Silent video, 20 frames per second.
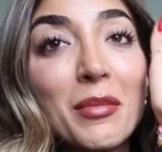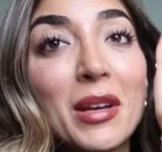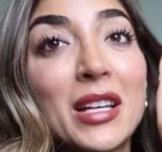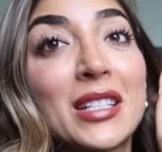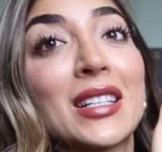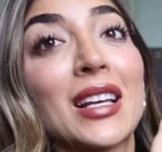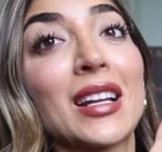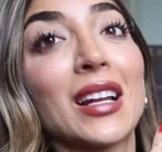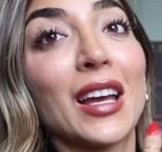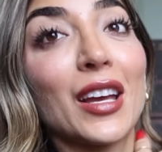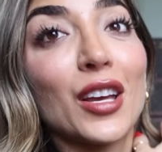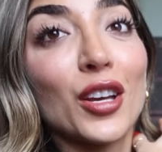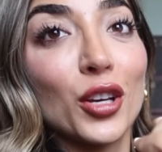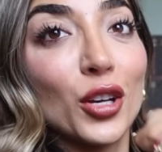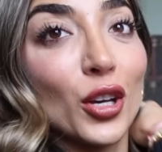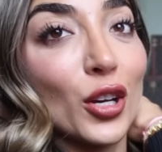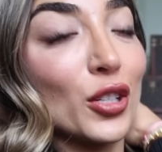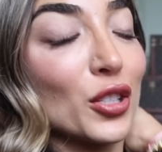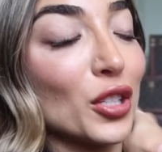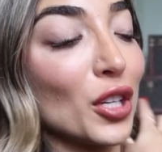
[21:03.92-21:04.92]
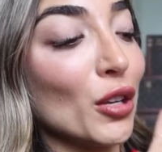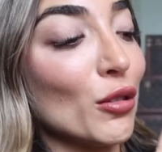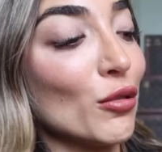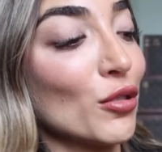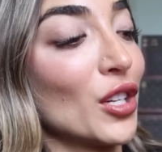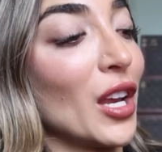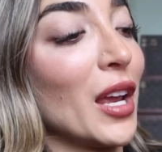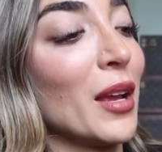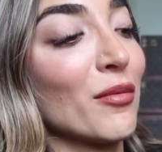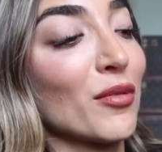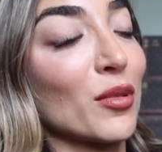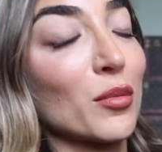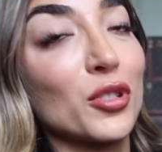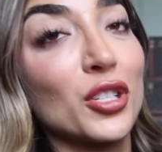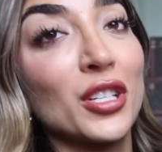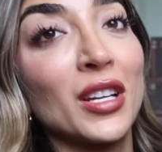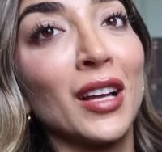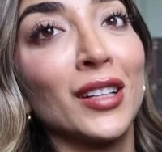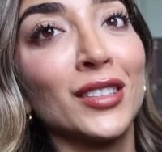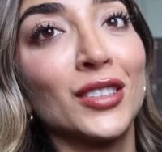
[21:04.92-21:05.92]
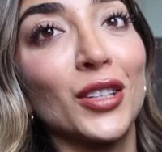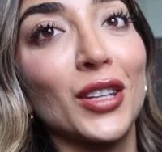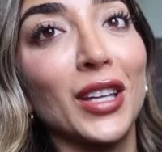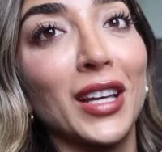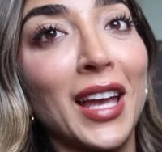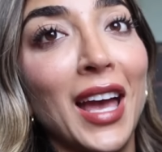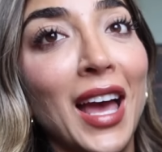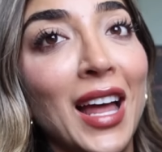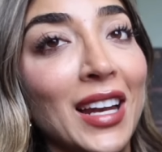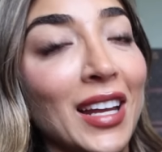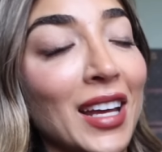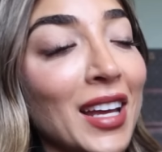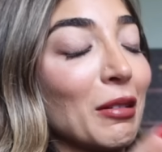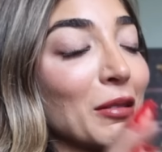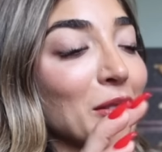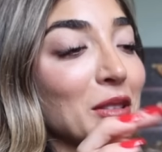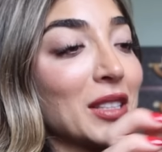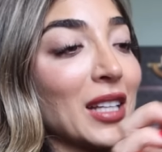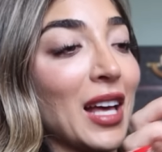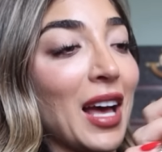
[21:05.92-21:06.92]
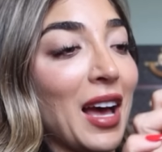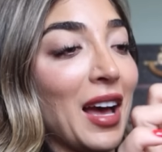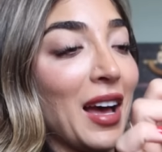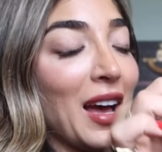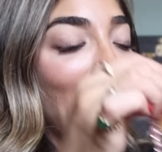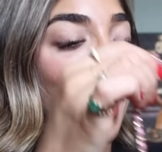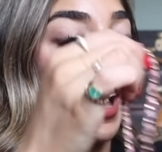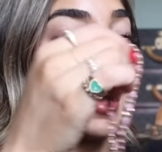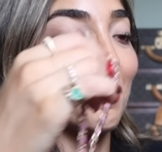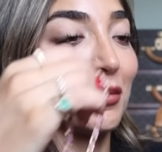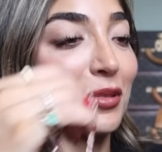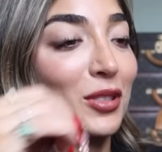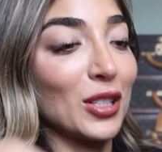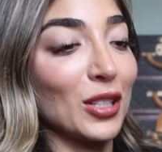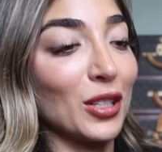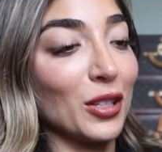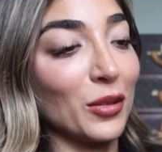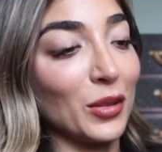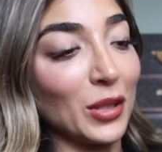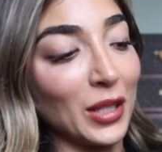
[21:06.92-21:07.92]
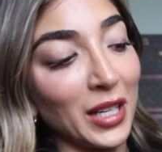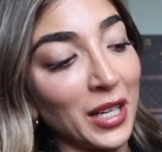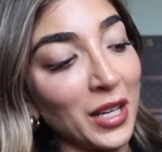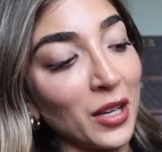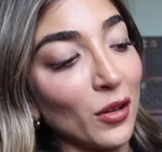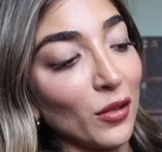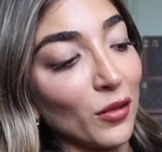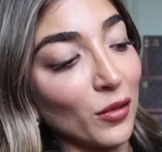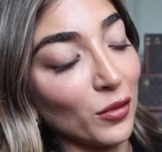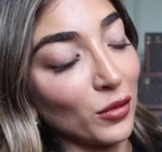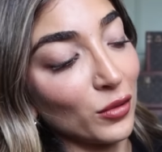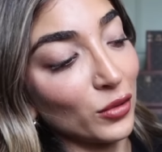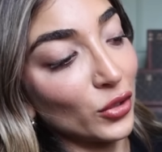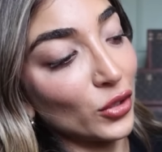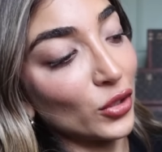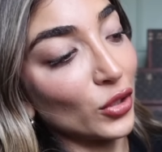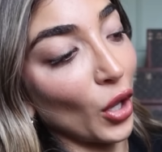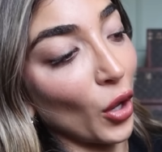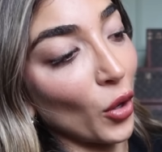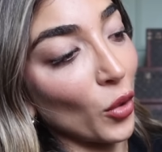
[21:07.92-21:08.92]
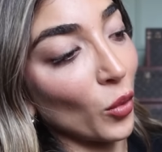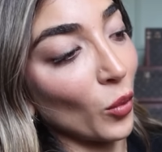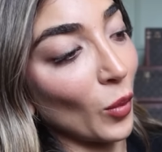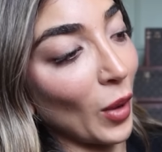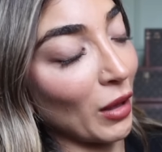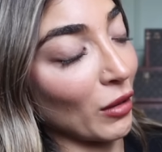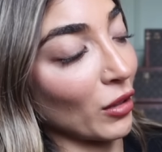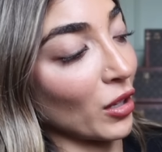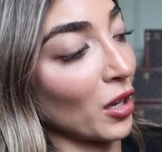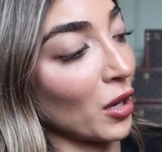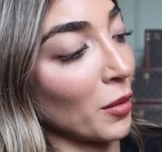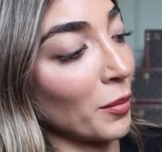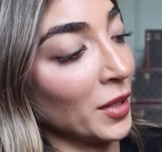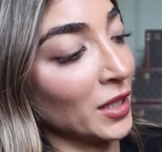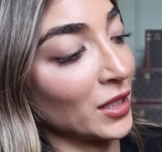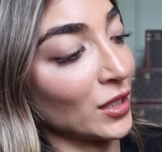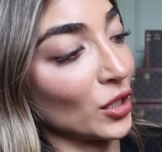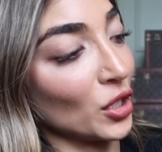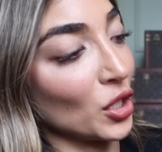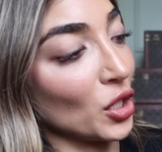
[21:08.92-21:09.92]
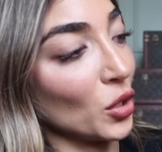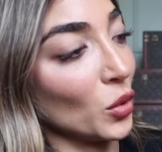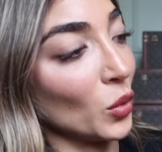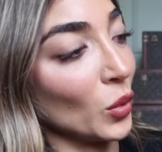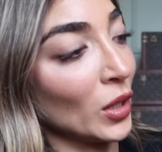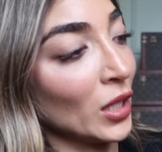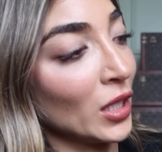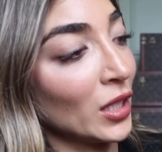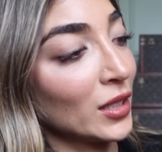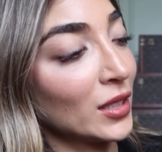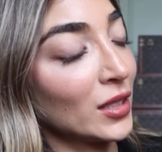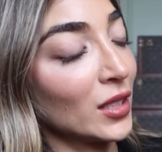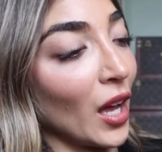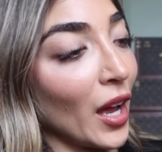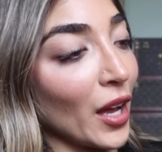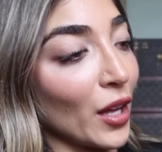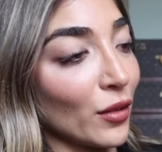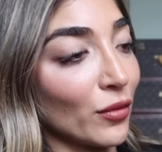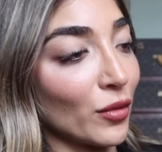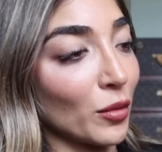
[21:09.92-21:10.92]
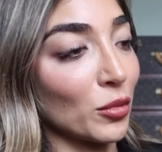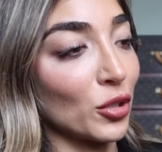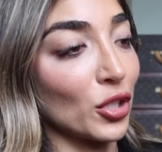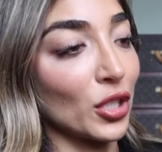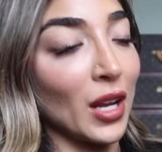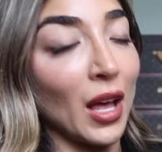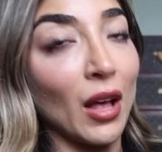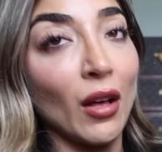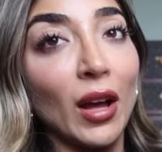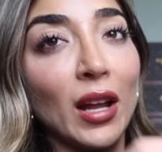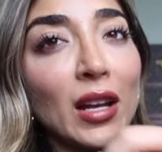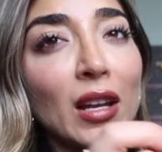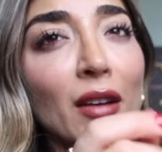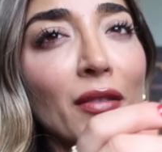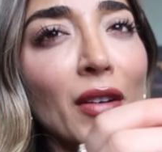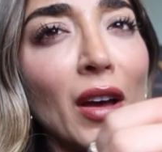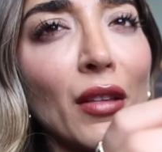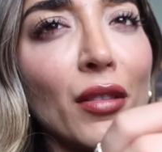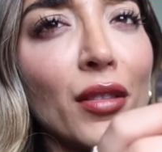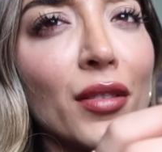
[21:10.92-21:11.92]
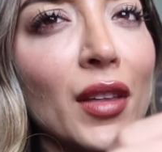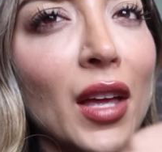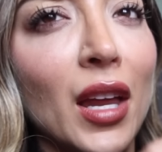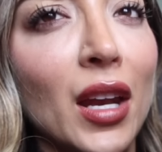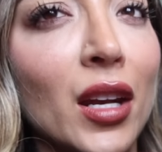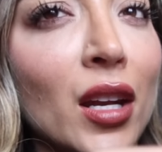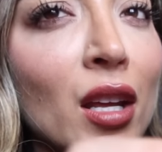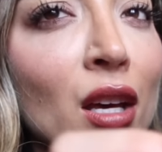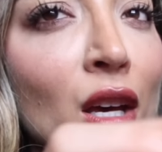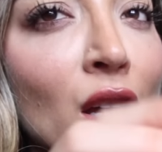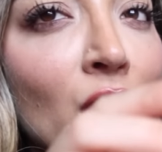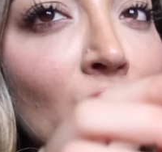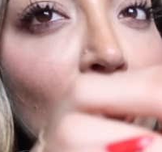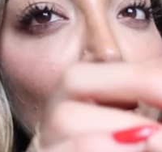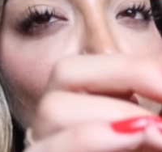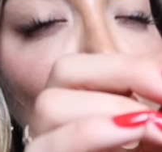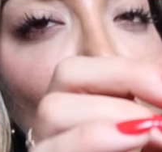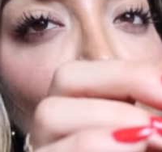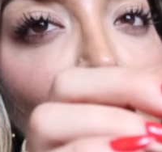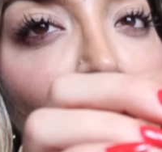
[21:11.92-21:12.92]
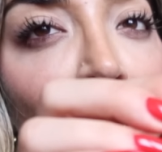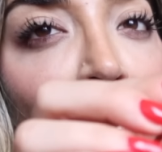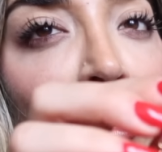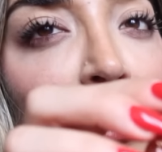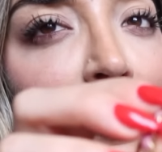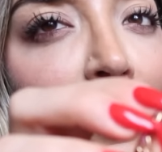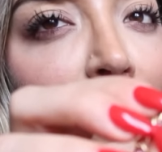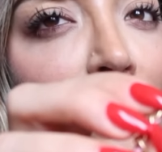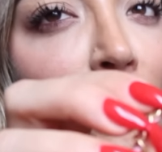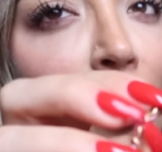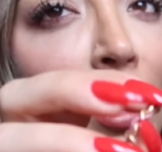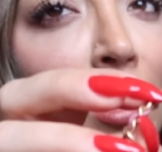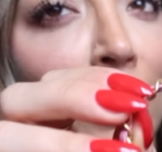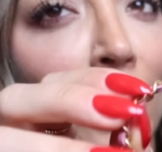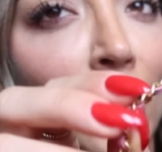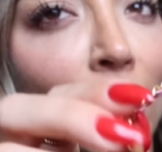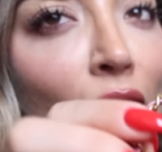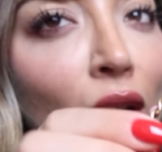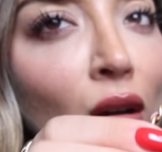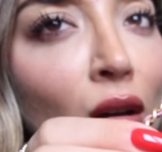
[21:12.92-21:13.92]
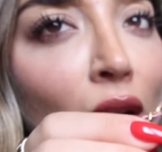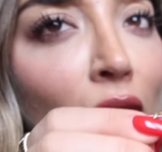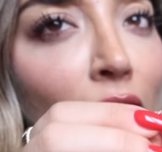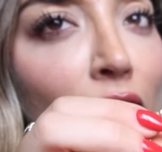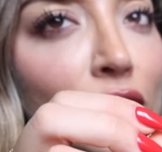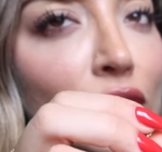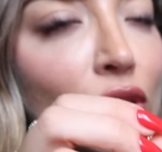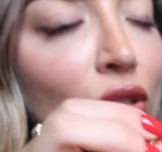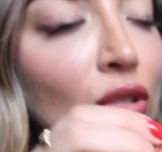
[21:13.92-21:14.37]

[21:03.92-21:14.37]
missing like a good new shape from Chanel. So the Kelly was absolutely so welcome as a new style from Chanel. I love how thin the chain is as well. Like, oh, it's